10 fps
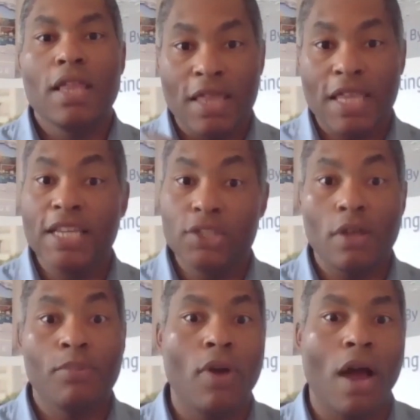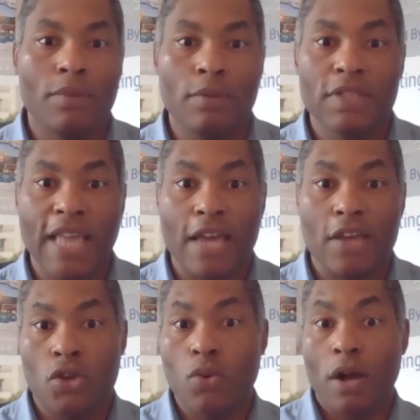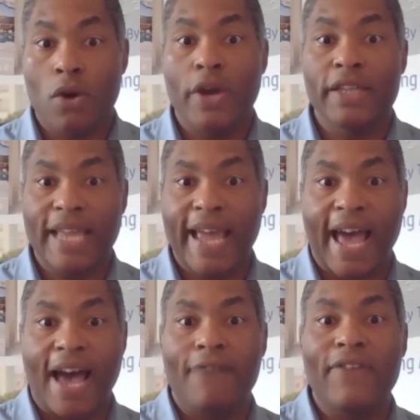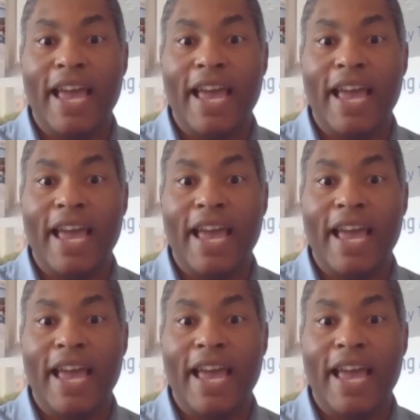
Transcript: these are the problems that you are going to have,